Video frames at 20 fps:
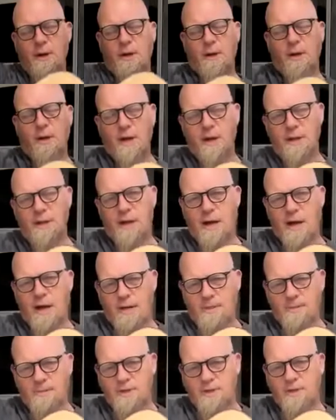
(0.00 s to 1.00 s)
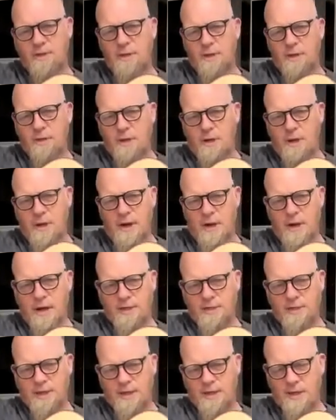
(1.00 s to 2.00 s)
A lot of times I
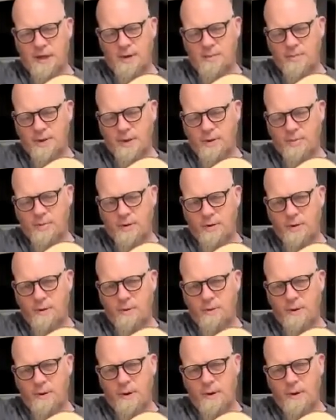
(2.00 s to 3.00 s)
see a lot of people